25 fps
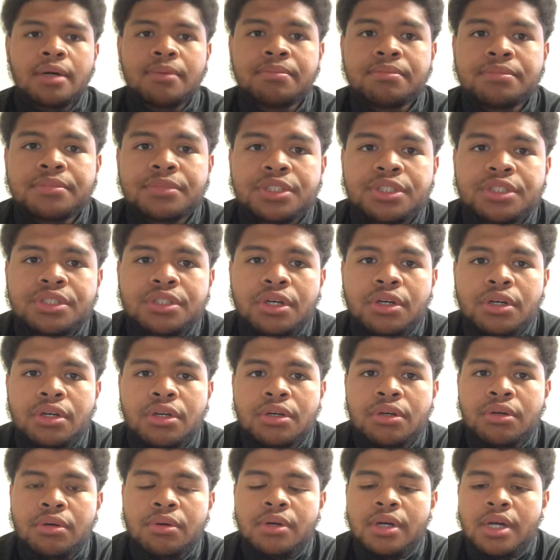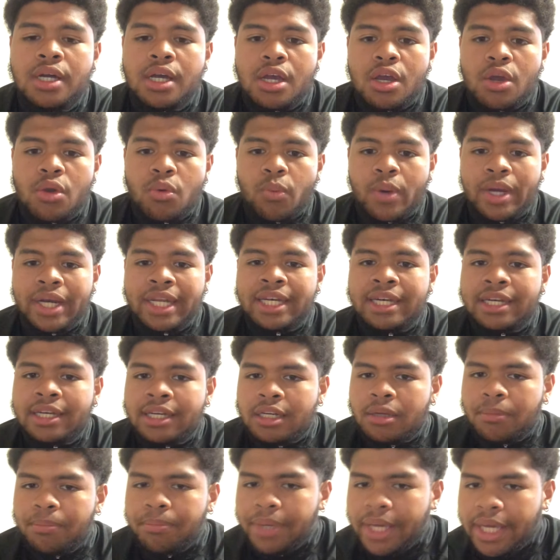So when in a
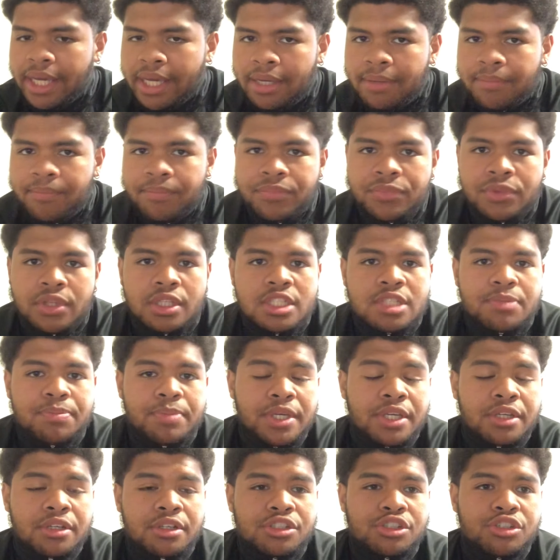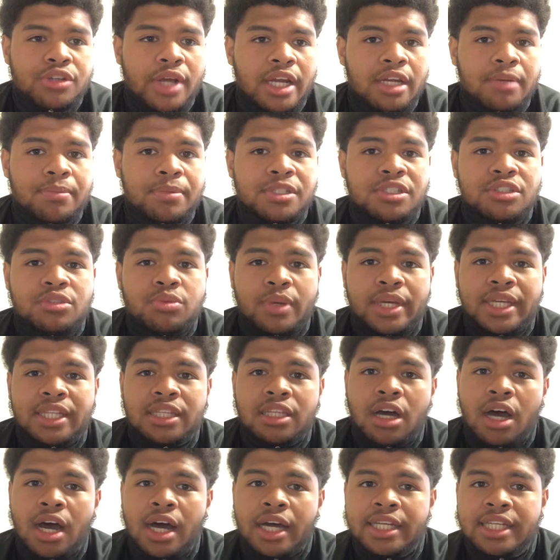debate, speakers try to
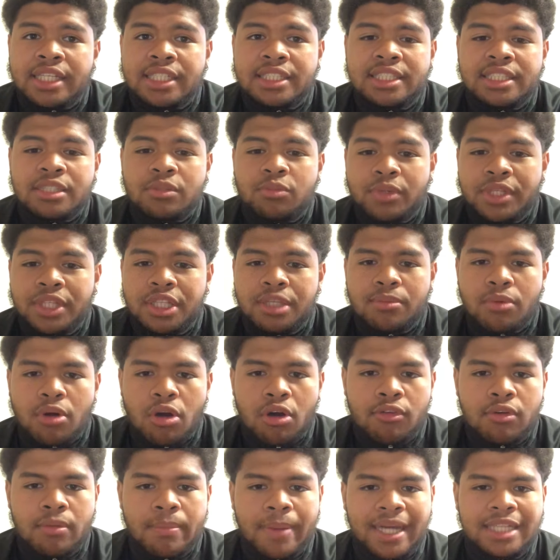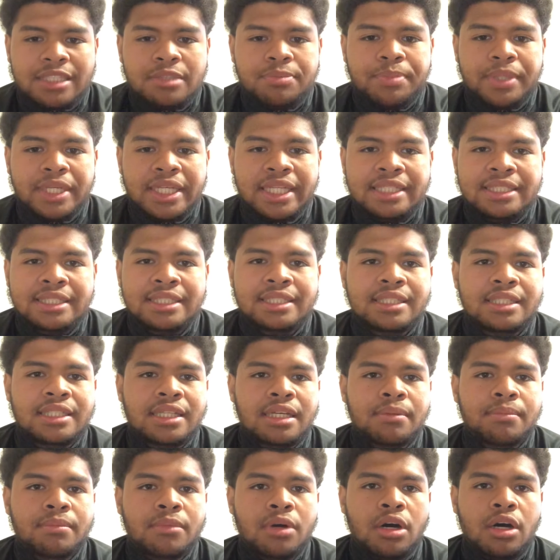persuade the audience and win them over by speaking to
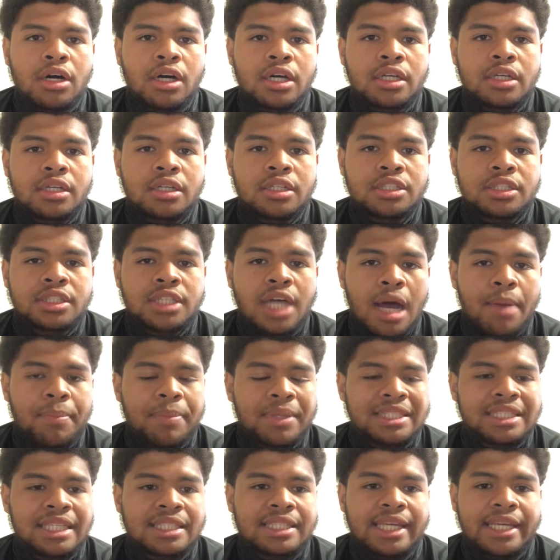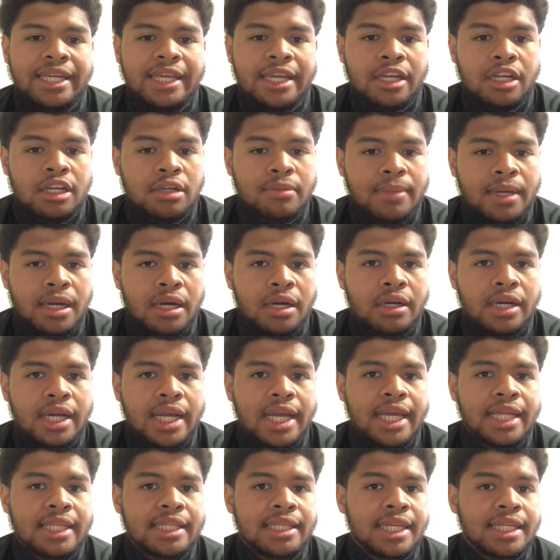them on topics that they care
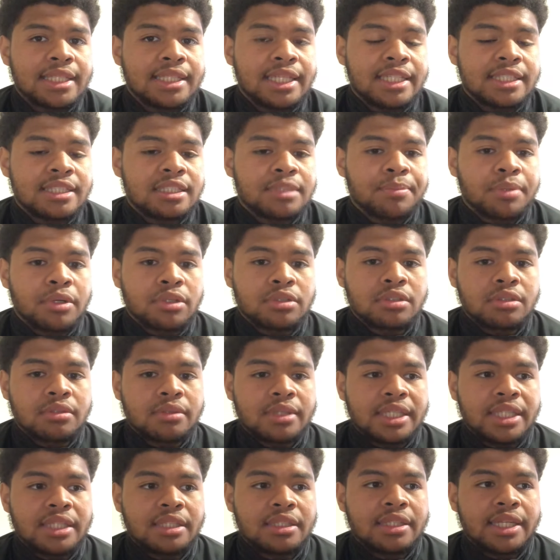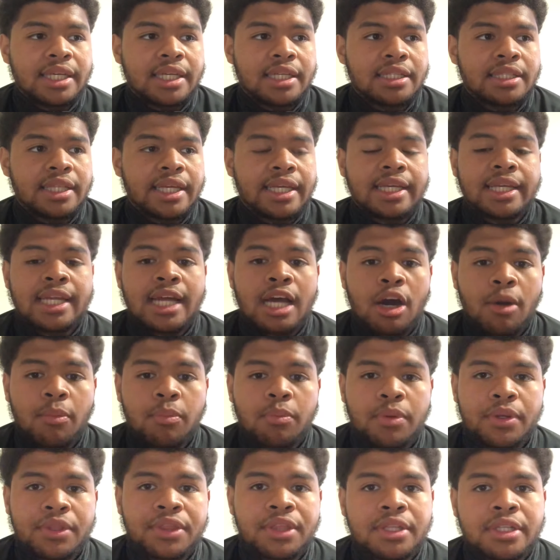about and that they supposedly think they can
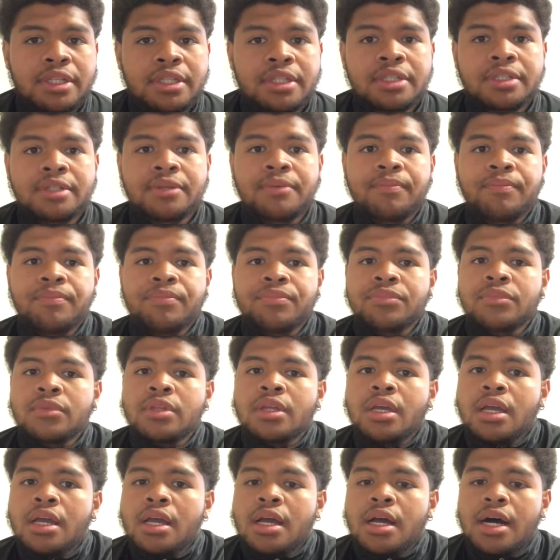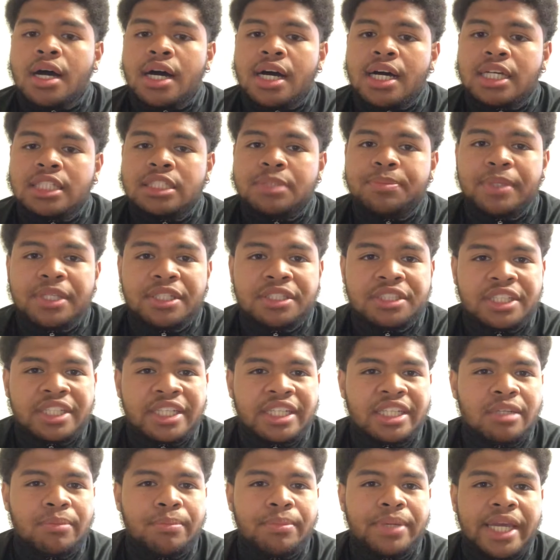help with it. Speakers
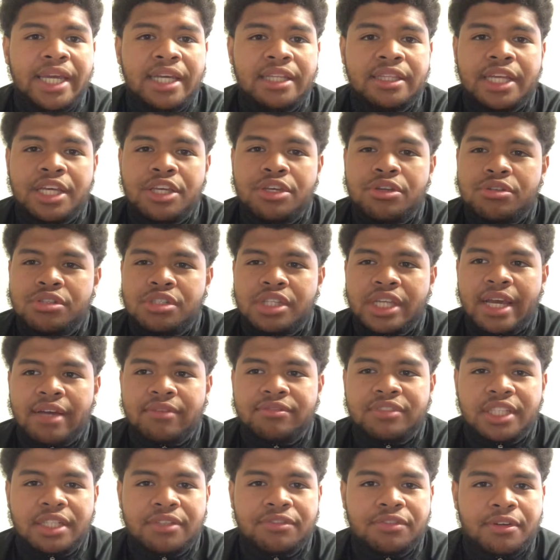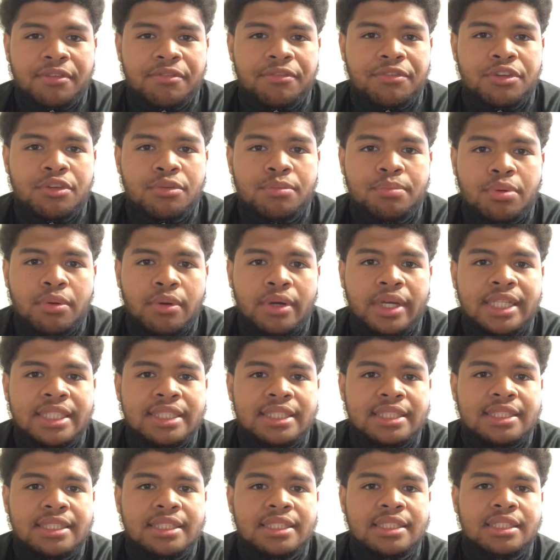in a debate, they usually have different
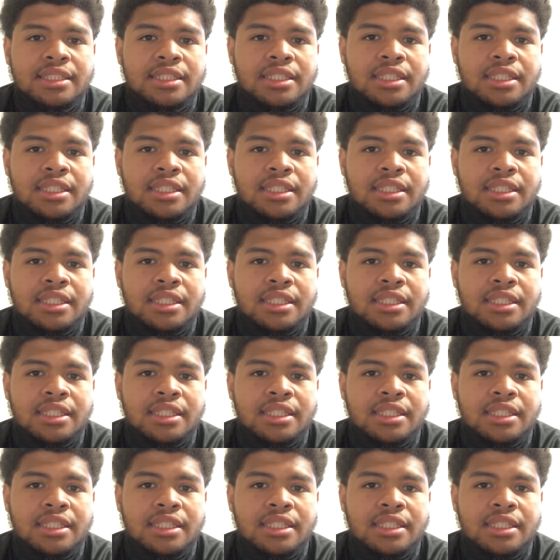viewpoints